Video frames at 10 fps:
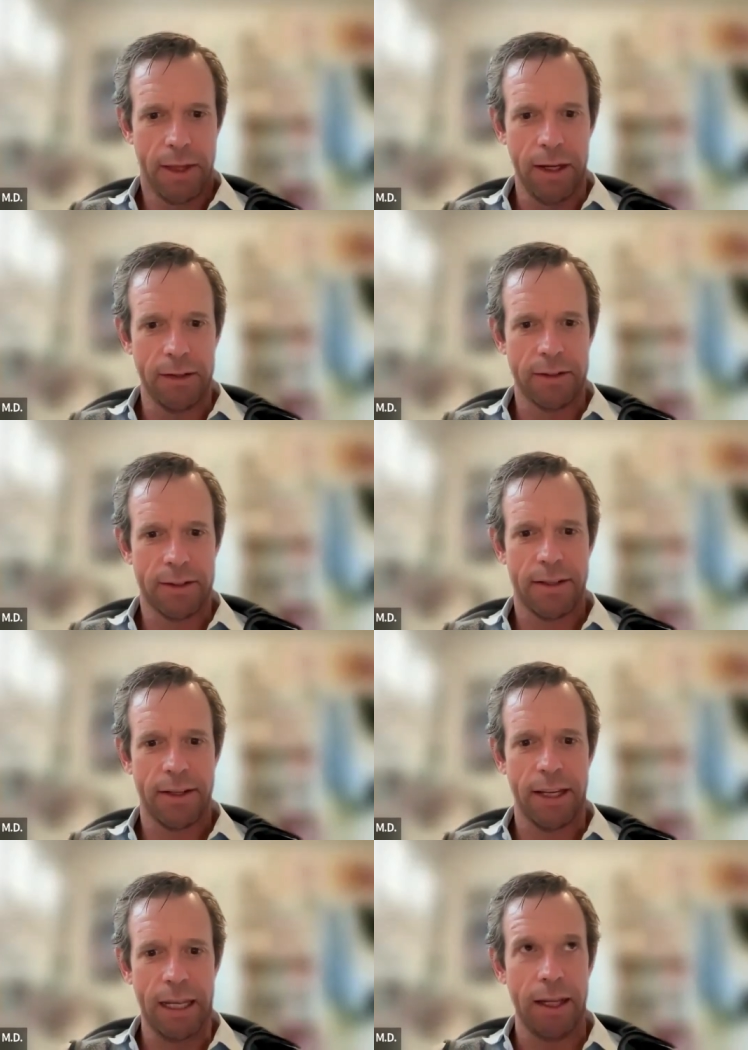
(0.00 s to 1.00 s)
things
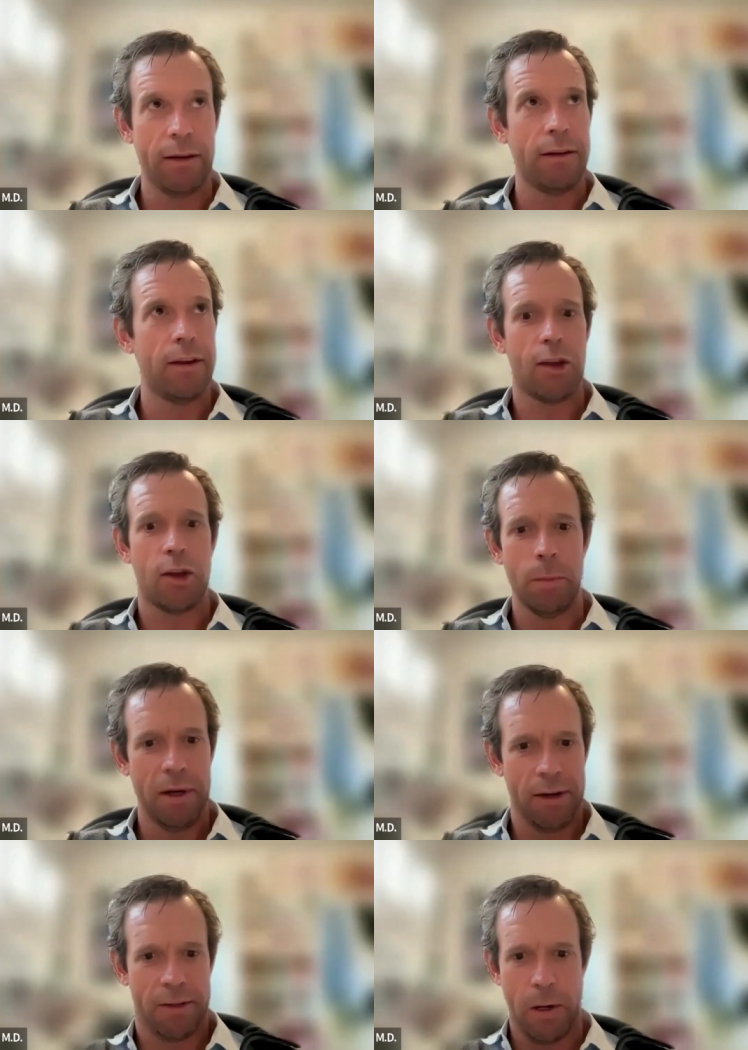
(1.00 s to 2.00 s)
in the human
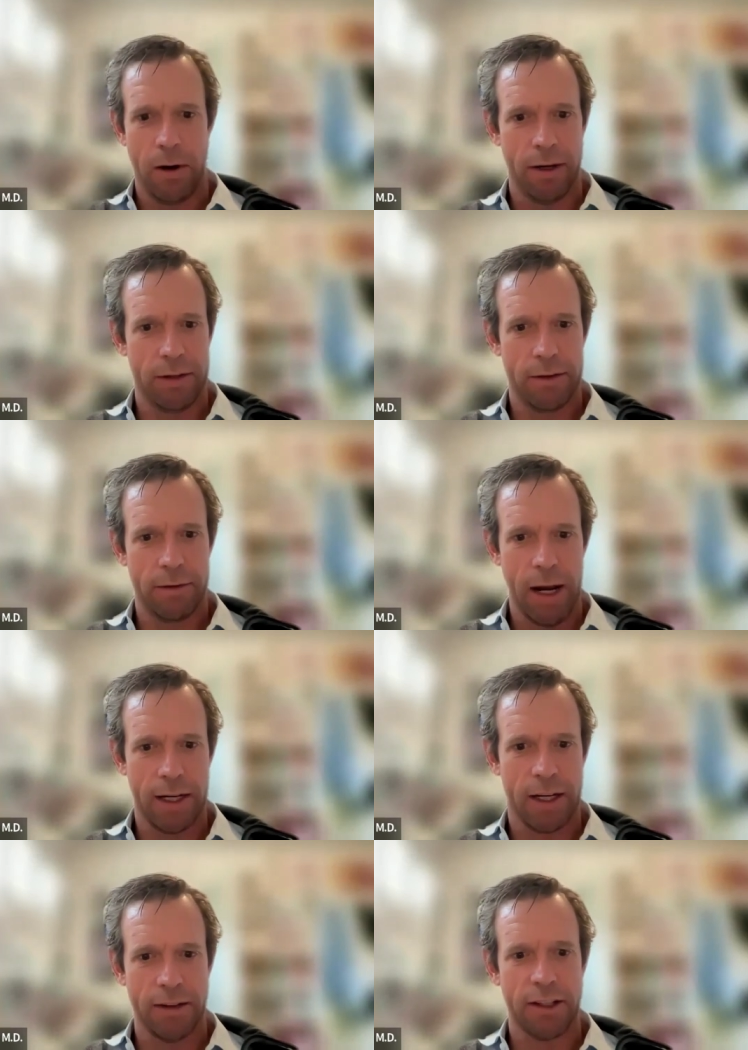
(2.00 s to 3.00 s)
experience, right?
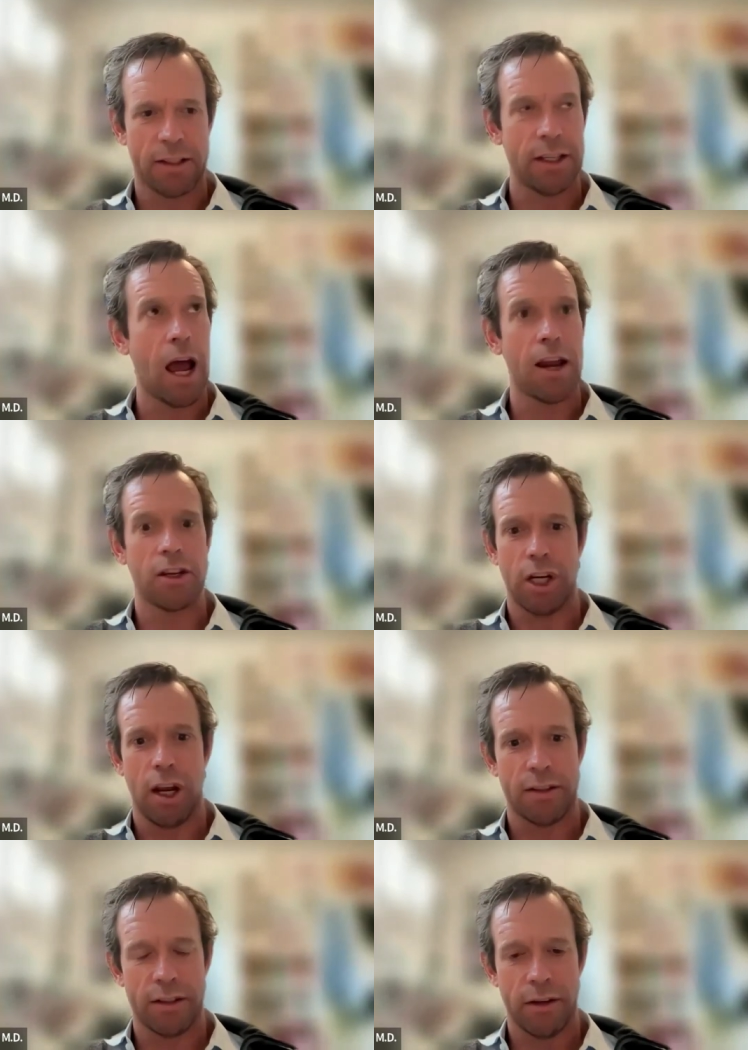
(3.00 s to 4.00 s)
Because it's not
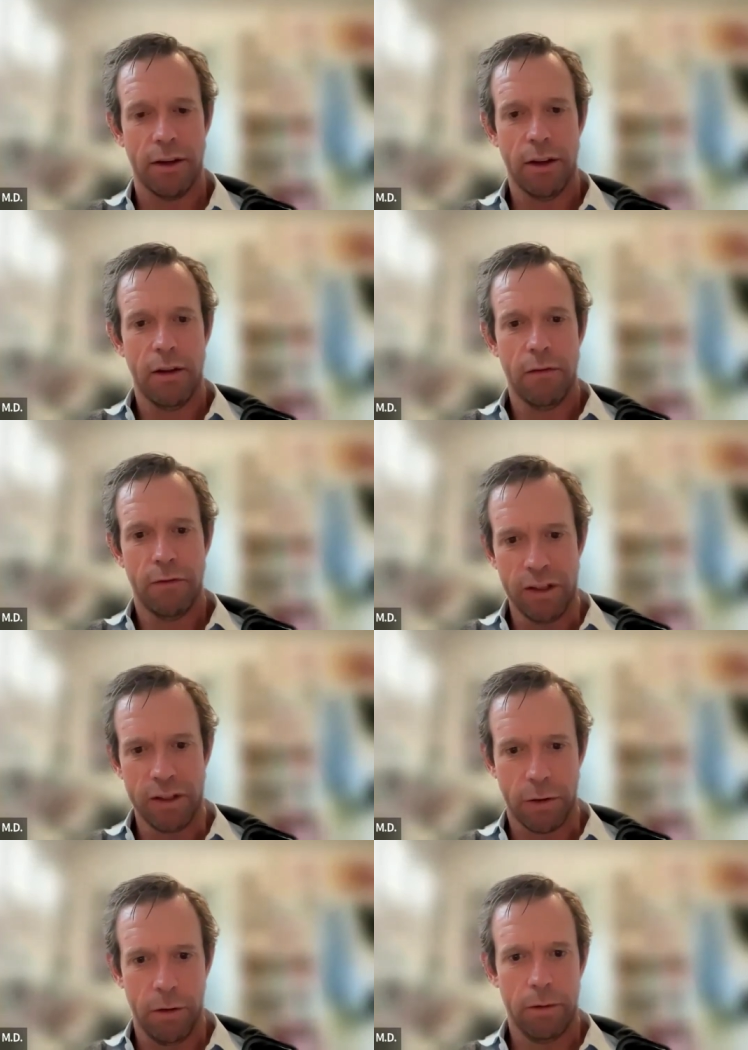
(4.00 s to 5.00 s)
just
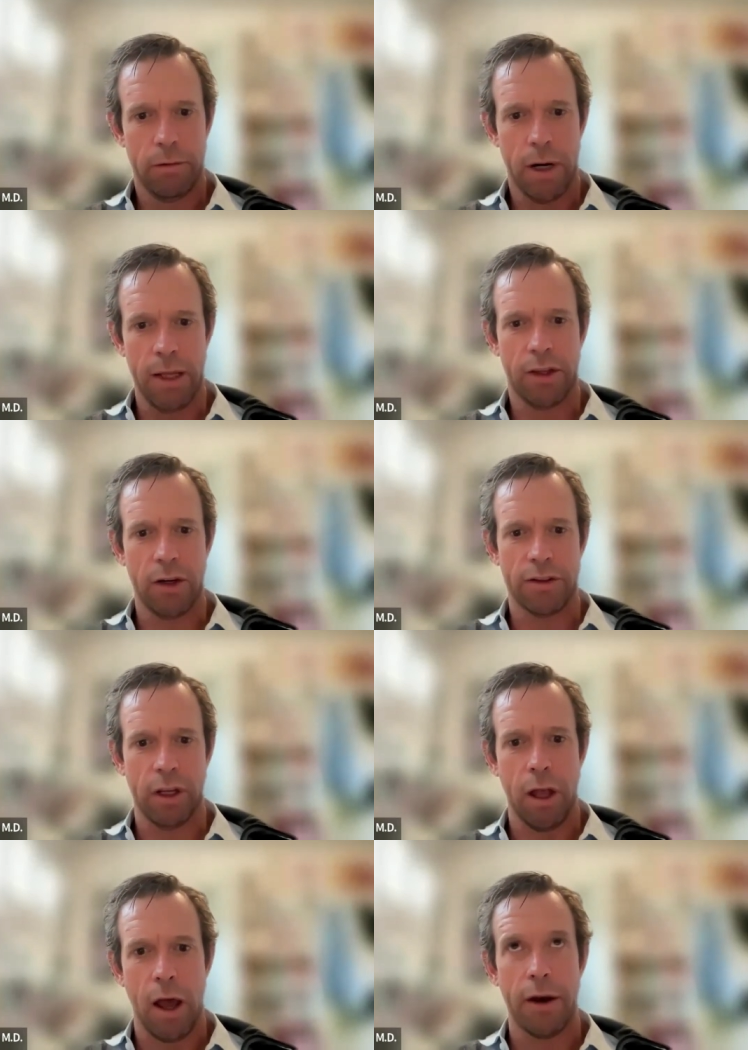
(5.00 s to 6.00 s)
physical, right? There's a
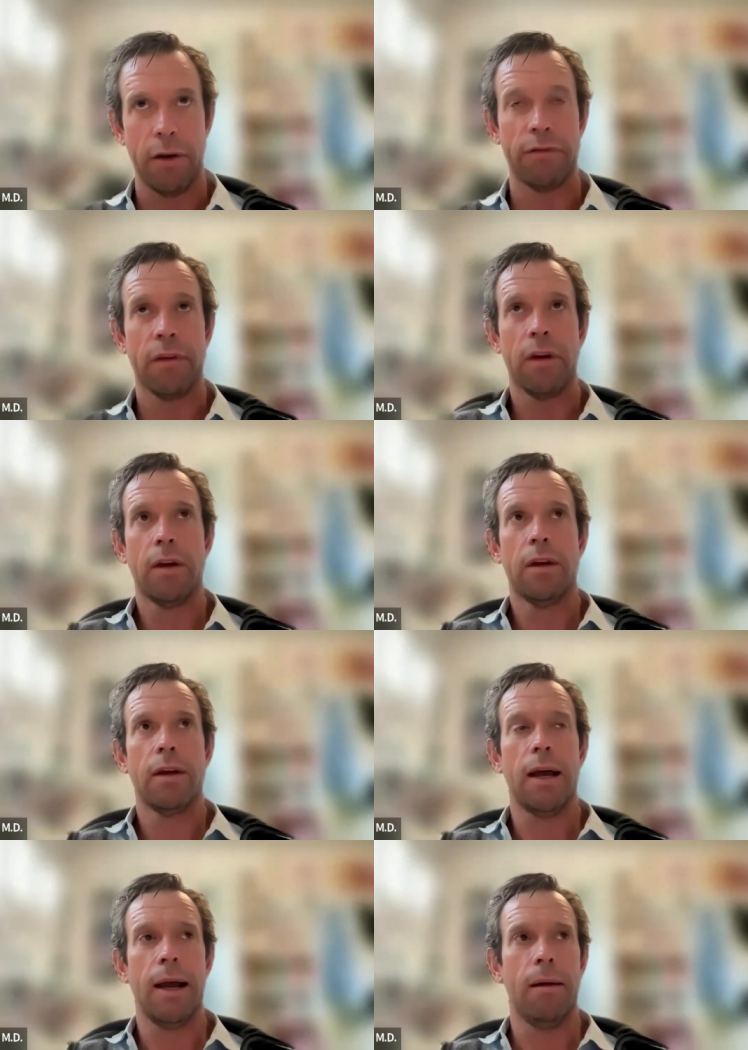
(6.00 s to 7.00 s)
lot of
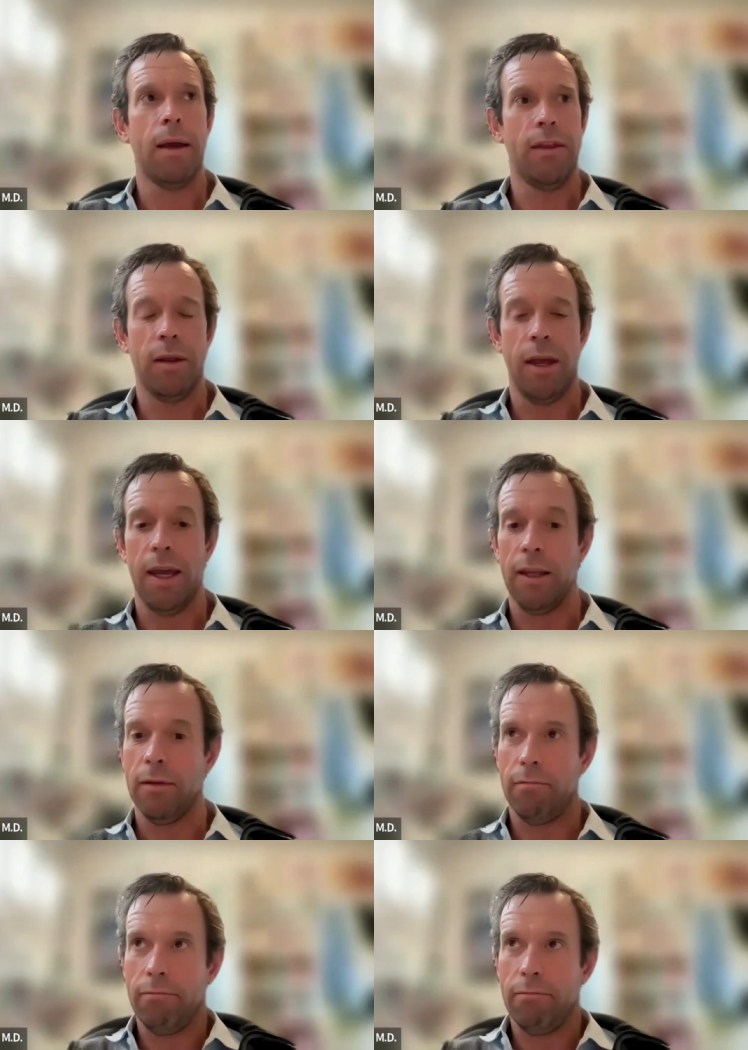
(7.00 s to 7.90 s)
uh, and the, and